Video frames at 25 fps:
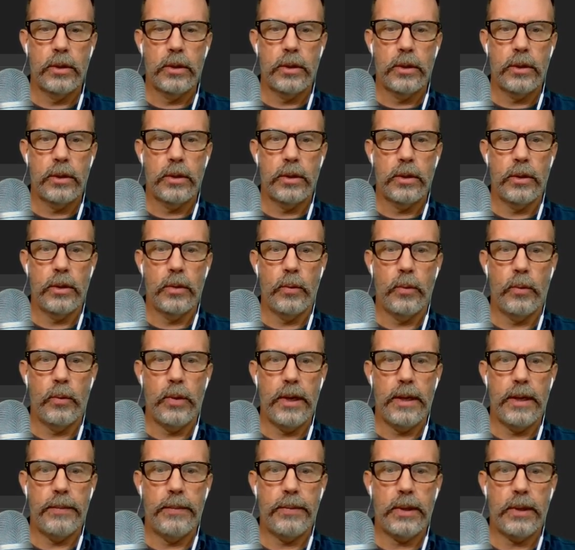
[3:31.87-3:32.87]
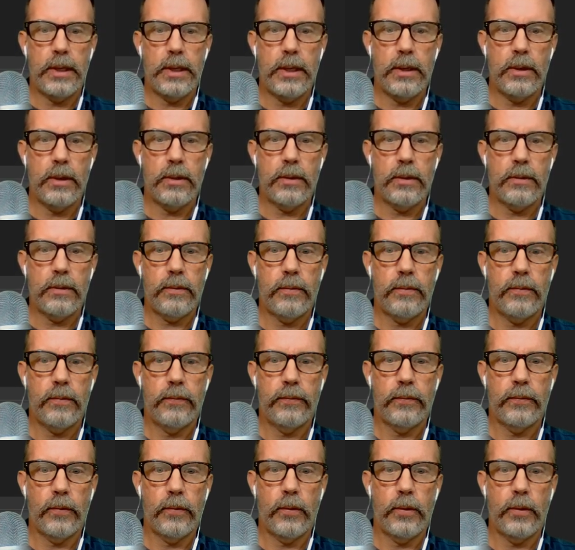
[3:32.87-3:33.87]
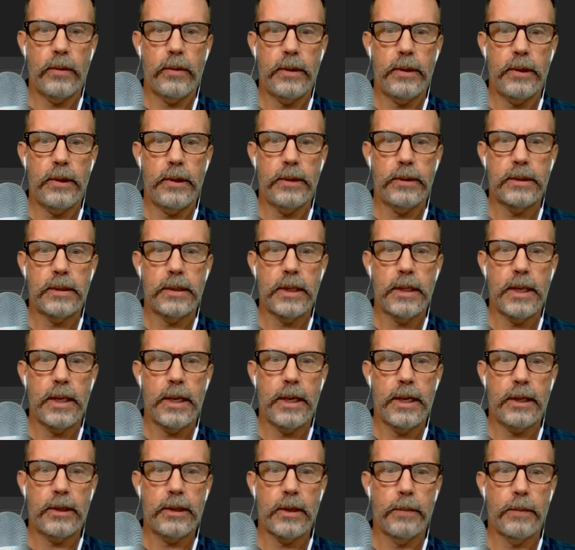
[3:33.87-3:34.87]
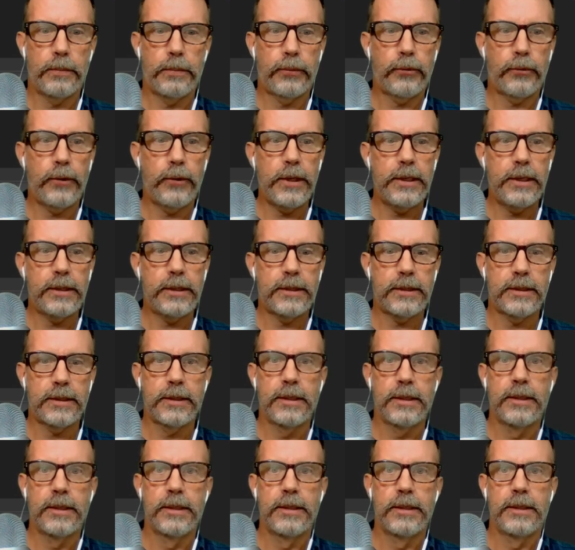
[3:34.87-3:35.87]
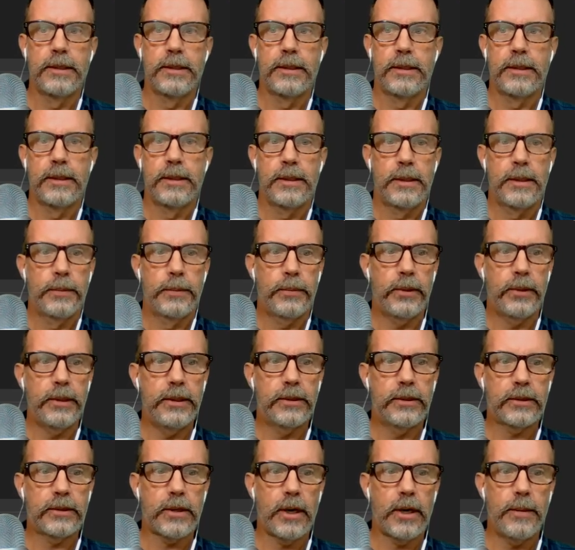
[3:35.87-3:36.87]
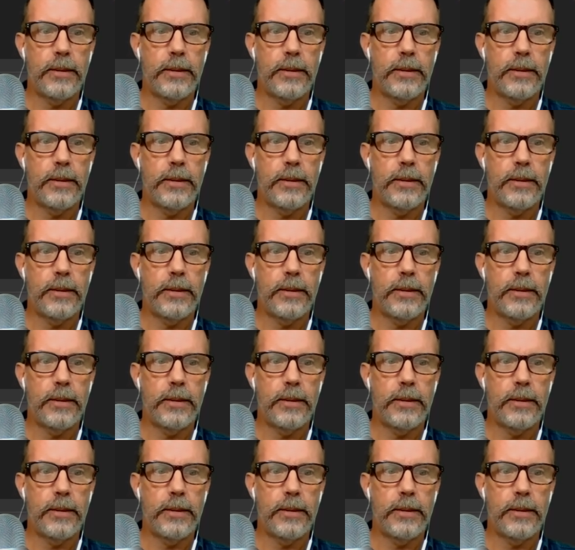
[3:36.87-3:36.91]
the web here for this Caprice police car.